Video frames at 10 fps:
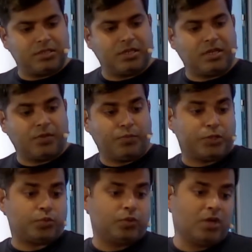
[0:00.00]
which
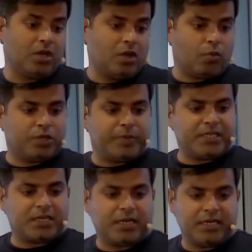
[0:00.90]
was
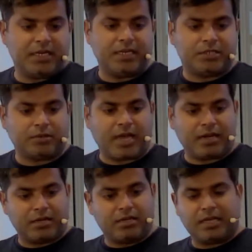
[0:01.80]
basically needed to
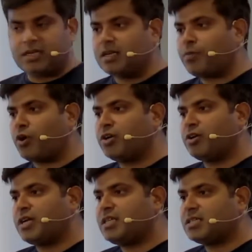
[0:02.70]
handle in
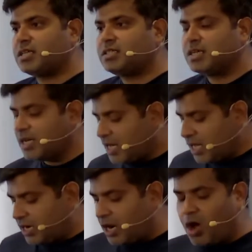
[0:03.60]
deploy.sh,
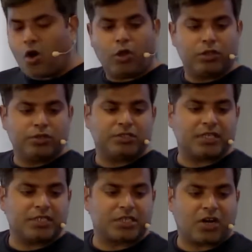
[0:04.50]
now all those
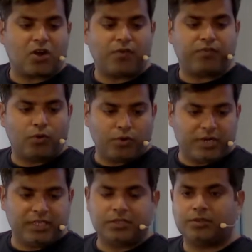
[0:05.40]
things are
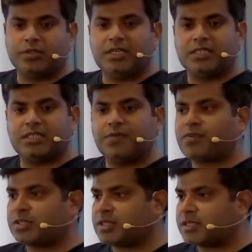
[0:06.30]
offloaded to these
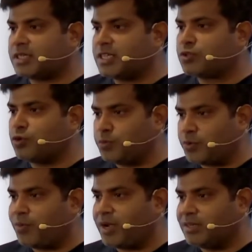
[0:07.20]
infrastructure as code
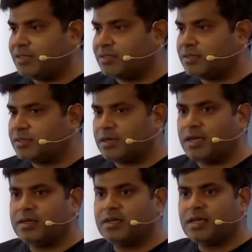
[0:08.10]
provider,
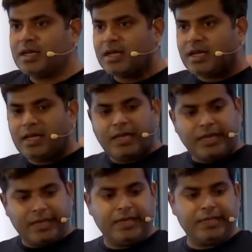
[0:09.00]
right?
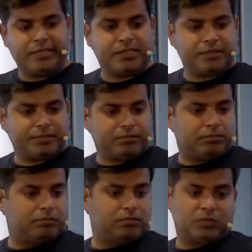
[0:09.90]
It is
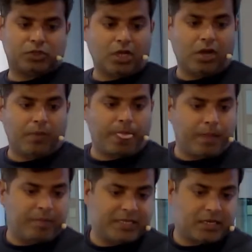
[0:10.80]
so
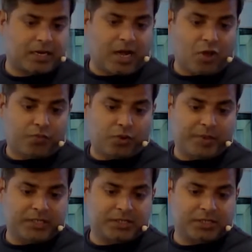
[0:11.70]
basically
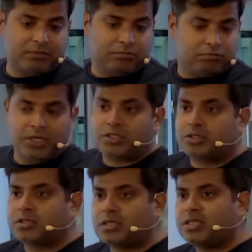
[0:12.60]
CloudFormation,
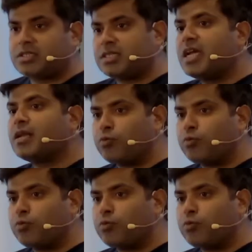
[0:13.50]
it's AWS